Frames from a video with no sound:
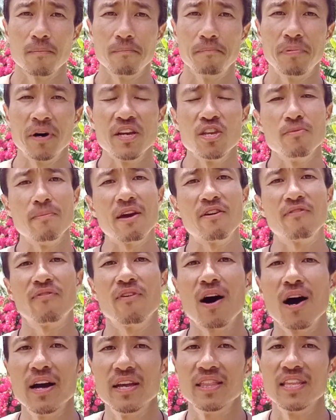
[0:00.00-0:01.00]
But you may
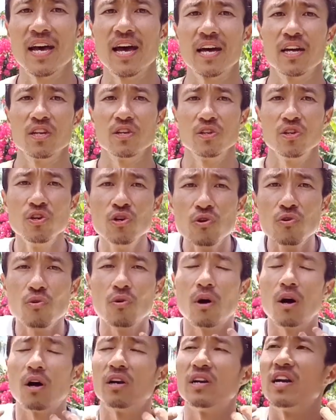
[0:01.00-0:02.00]
find that
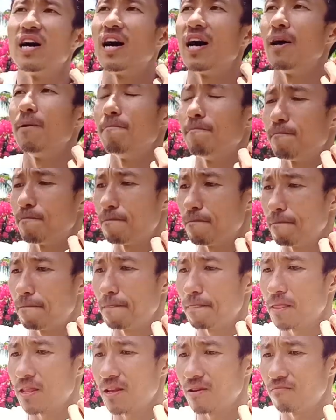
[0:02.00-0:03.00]
you are not
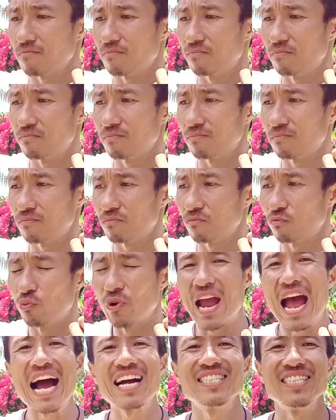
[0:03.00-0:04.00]

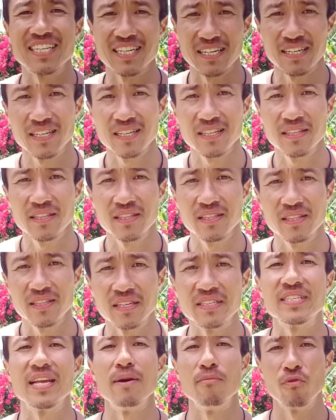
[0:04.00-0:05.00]
reacting the
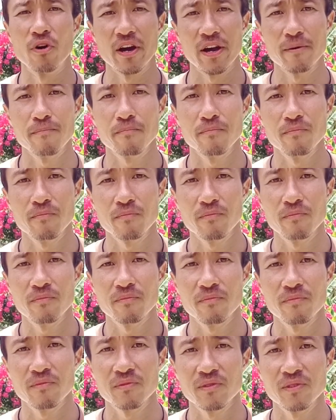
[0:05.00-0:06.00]
same way.
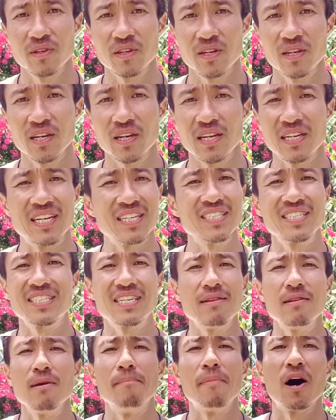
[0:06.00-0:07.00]
It doesn't
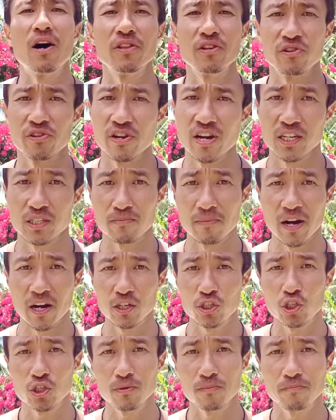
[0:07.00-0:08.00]
seem to bother you as
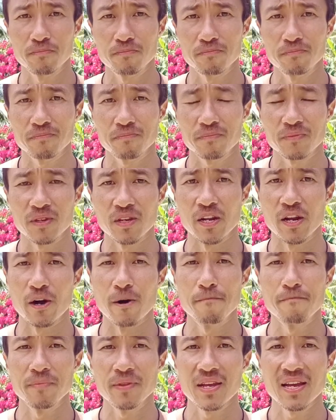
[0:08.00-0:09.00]
much, you
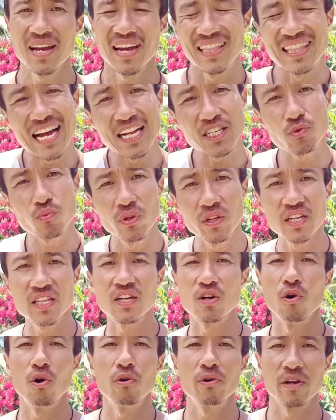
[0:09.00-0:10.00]
know. And that's really
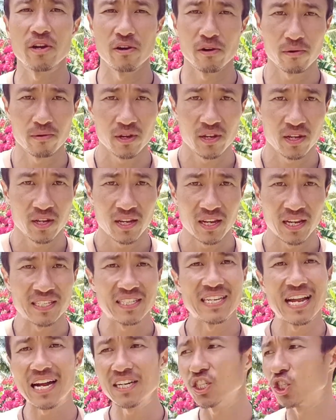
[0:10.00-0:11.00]
the goal here, is
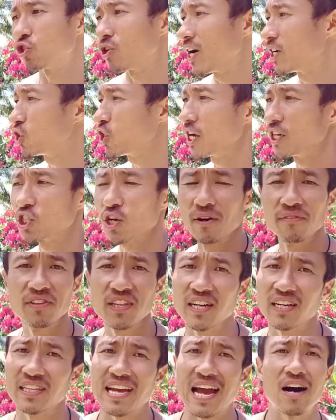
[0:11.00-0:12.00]
not to try to change
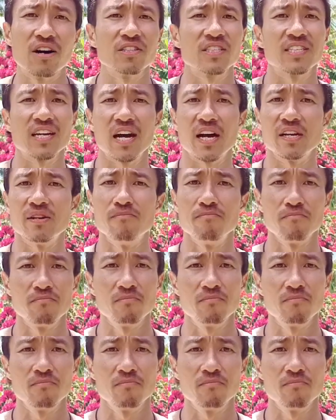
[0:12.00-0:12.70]
everything on the outside,